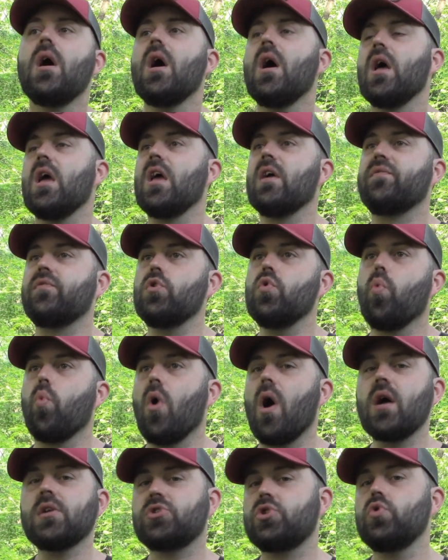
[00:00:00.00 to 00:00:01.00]
if you
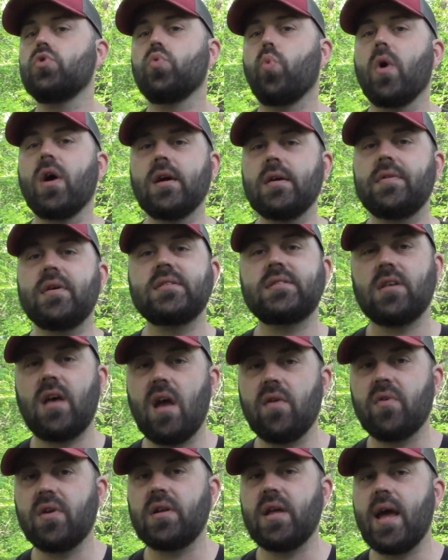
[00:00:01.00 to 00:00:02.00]
want to wear this
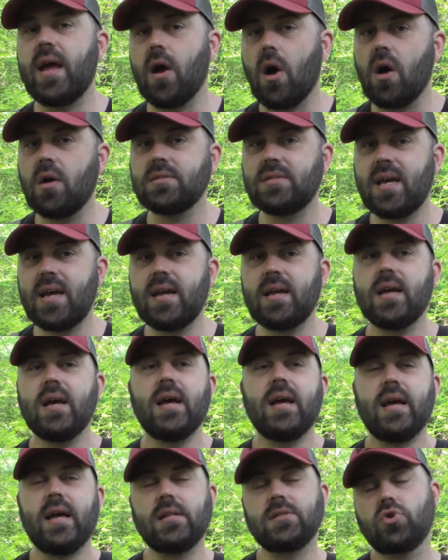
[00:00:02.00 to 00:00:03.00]
every day, all day,
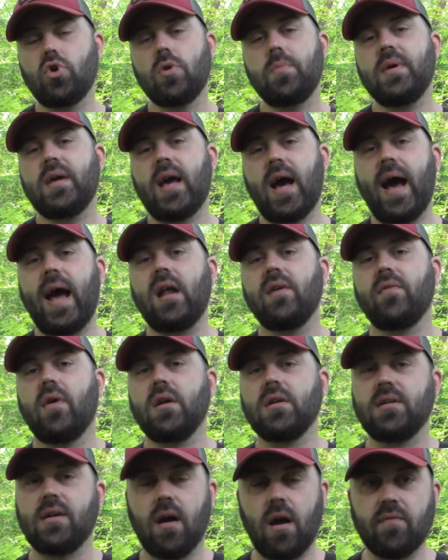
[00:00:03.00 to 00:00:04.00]
it's going to be kind of
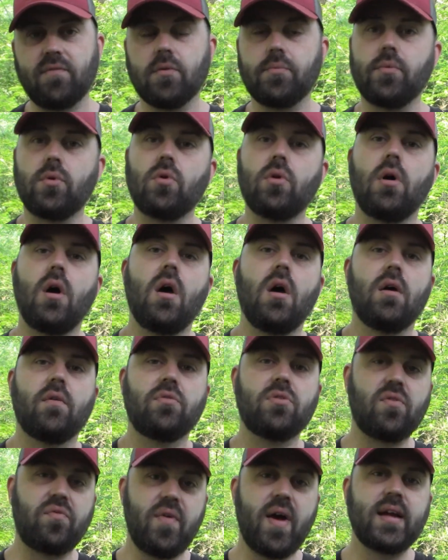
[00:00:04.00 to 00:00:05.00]
uncomfortable.
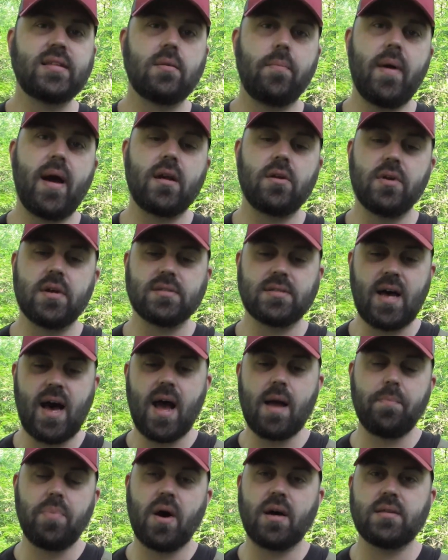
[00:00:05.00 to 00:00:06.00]
But the fact of the matter is,
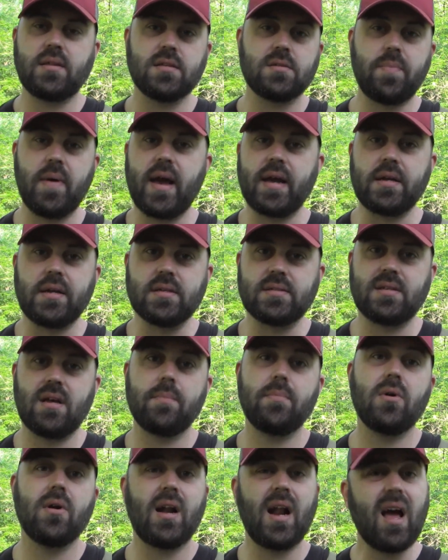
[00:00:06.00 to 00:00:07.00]
I bought this back in
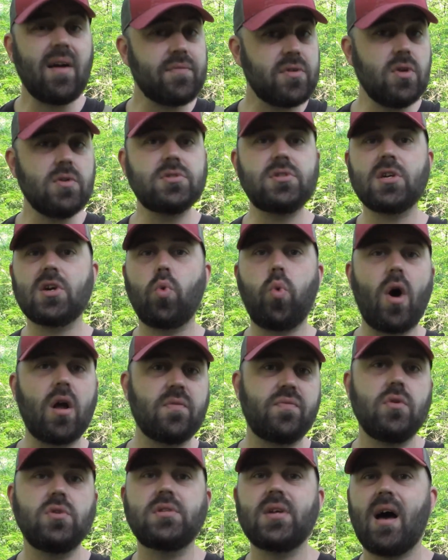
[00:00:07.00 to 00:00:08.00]
December and I've used it
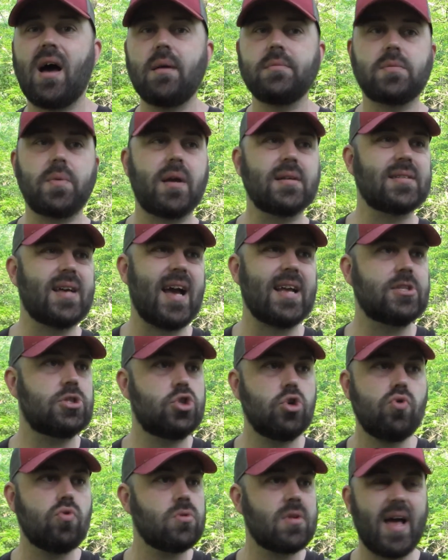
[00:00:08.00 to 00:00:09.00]
quite a few times because I
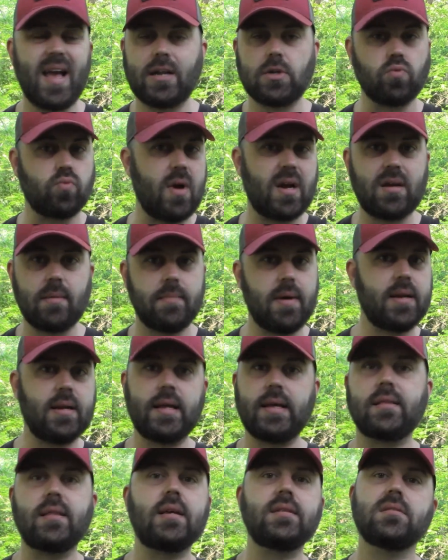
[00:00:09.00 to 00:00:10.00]
don't like
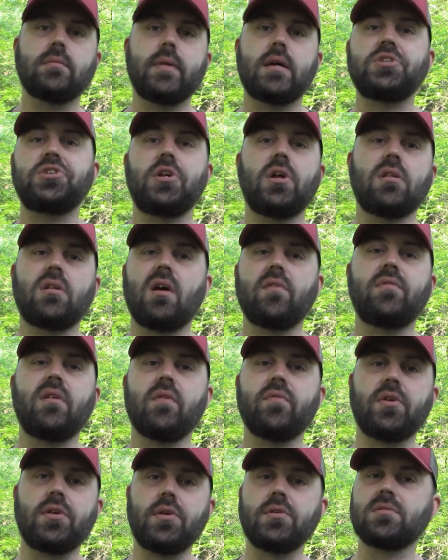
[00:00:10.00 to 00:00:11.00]
recommending things on my channel that I've
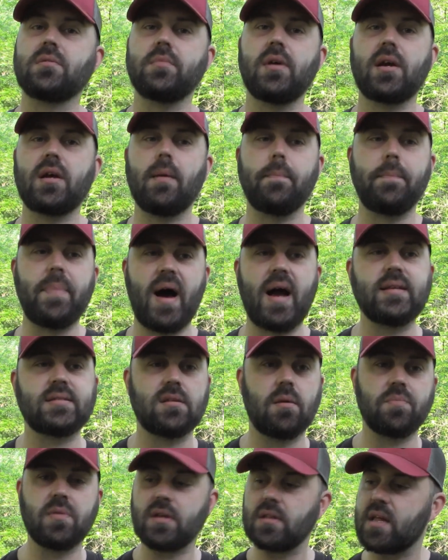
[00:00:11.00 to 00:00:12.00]
never used. I'm not gonna buy
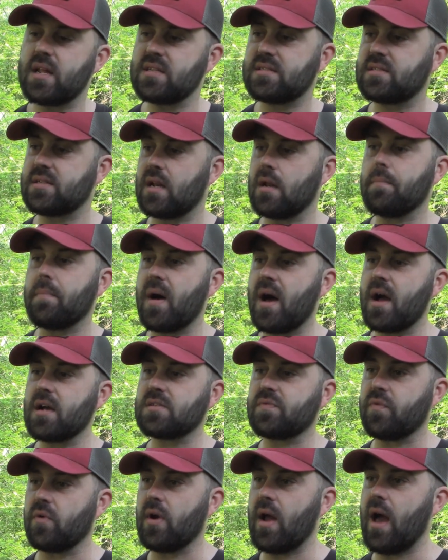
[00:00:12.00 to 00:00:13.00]
something, let it sit in a
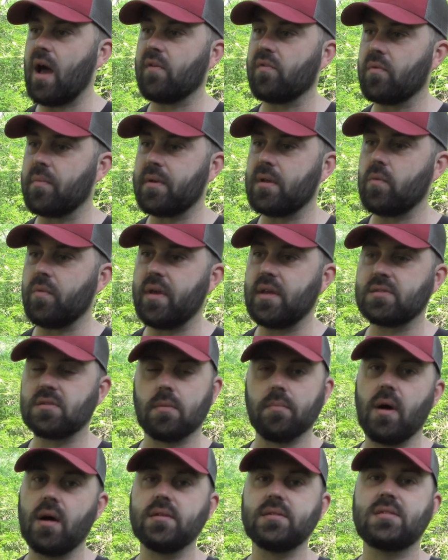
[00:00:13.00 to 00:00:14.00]
box for however many weeks
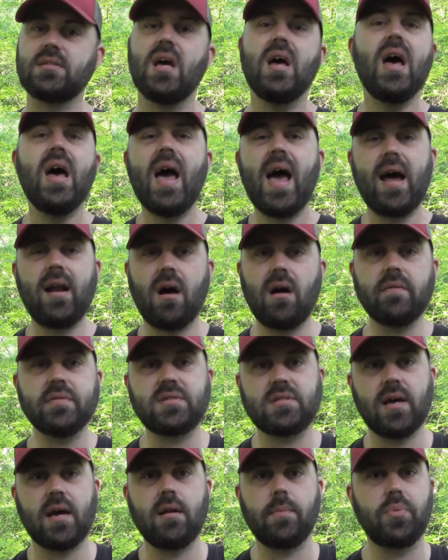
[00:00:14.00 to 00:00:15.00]
or months, and all of a
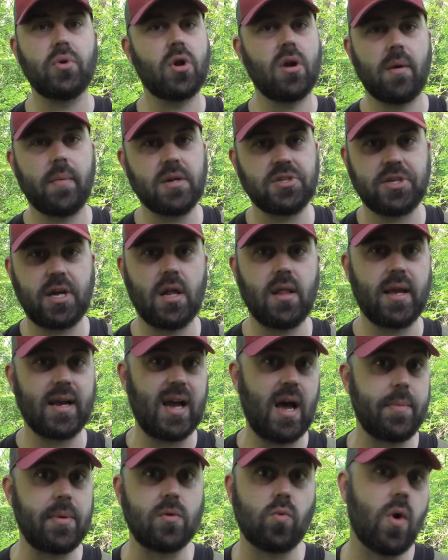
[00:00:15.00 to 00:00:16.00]
sudden put it on my channel
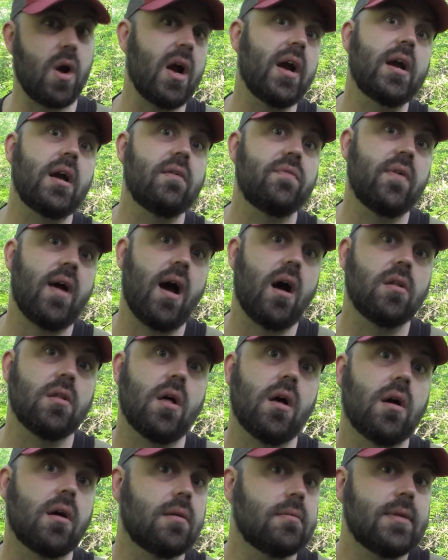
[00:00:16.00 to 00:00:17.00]
like I've been wearing it for how
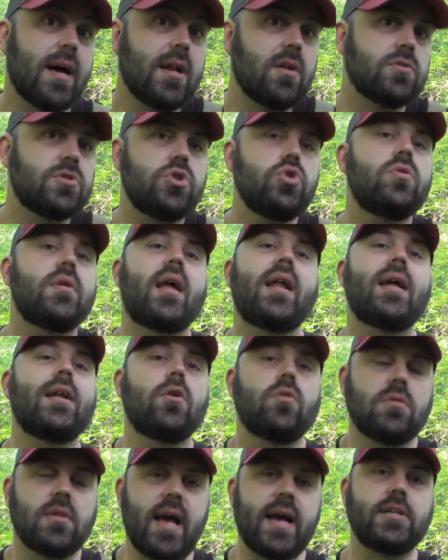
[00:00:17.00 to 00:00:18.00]
long. I don't do that, I
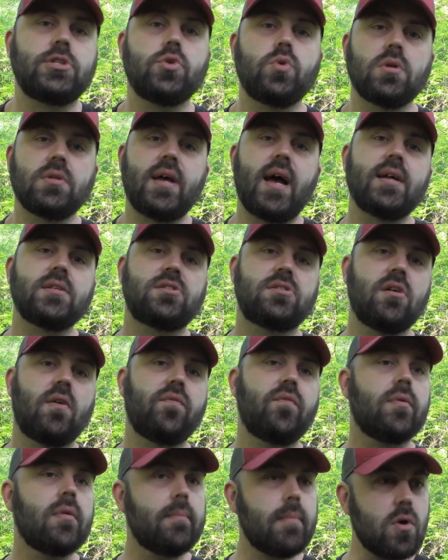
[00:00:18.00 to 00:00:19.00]
don't like doing that. So
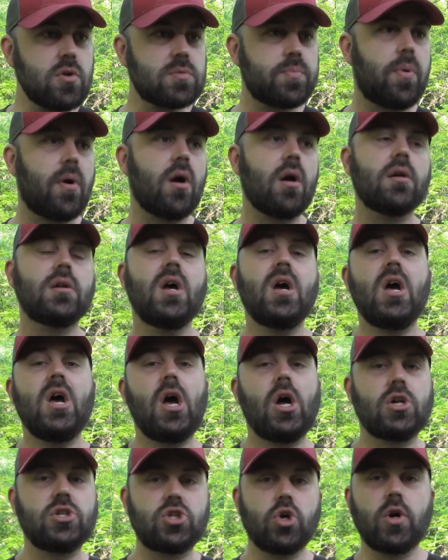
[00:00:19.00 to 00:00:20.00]
for the most part,
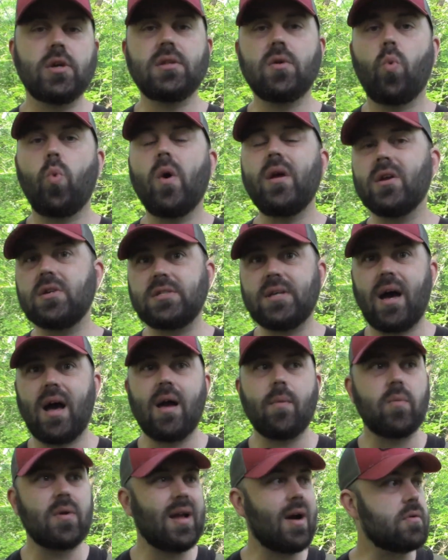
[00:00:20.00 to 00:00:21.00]
during the winter
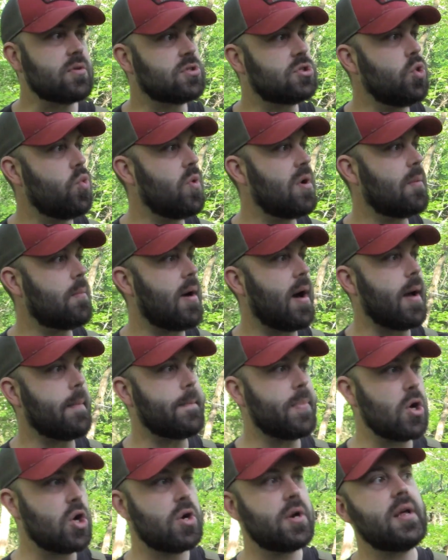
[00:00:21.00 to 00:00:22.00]
time when I was doing my
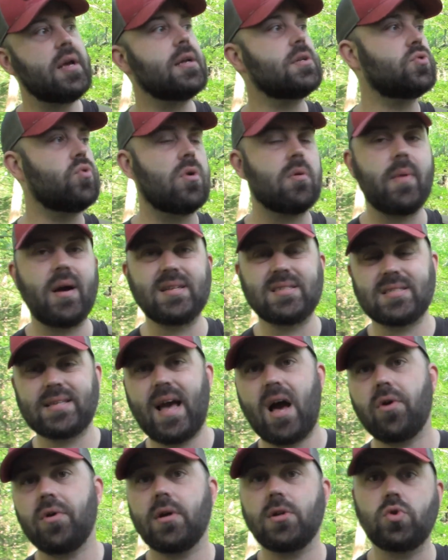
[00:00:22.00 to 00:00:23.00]
burning, doing my
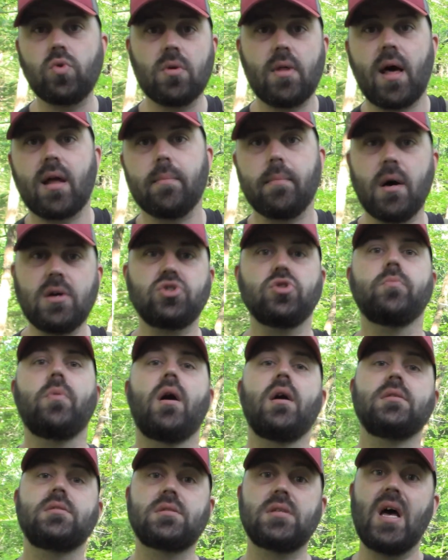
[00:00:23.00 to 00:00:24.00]
scouting, doing a lot of mushroom
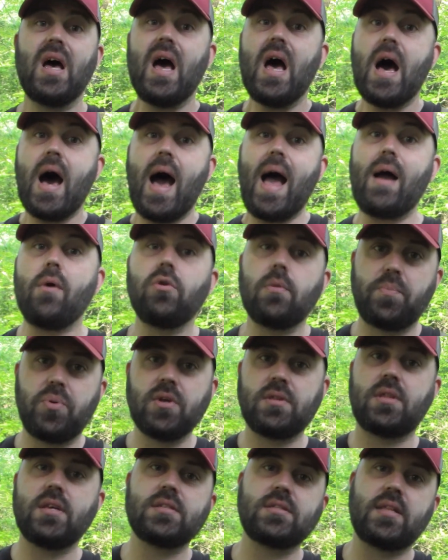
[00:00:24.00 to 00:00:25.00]
hunts, I would
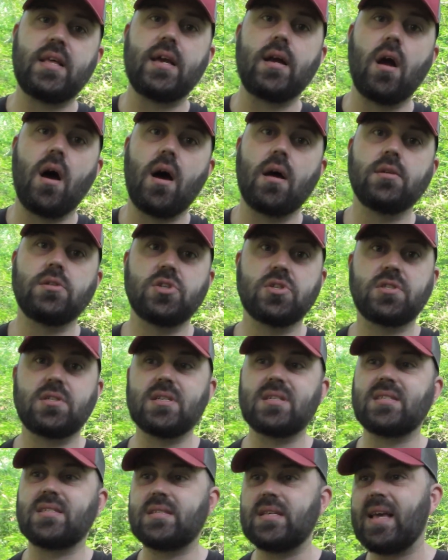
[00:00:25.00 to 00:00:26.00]
put this thing on just
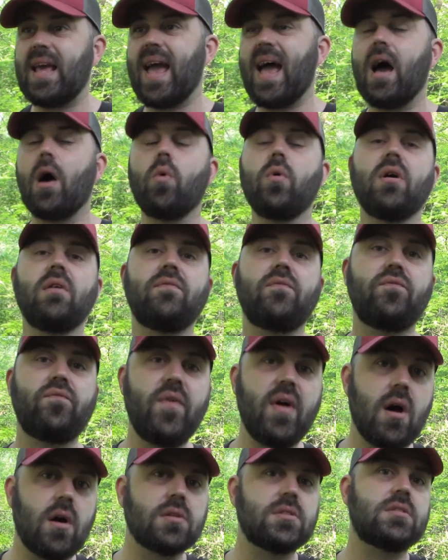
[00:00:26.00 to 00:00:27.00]
to see how it
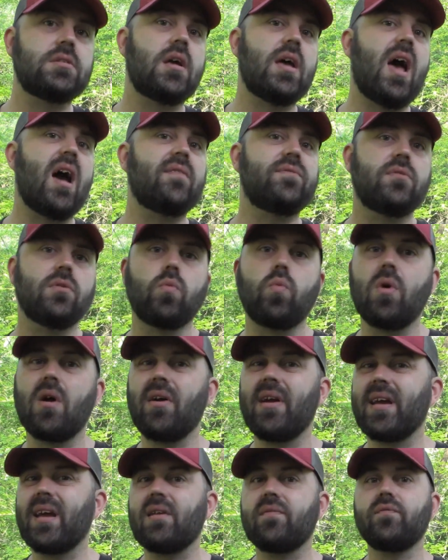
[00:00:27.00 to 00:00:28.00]
felt after
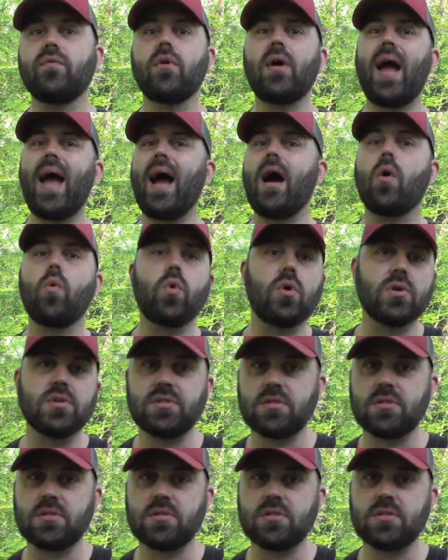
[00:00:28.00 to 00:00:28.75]
wearing it for hours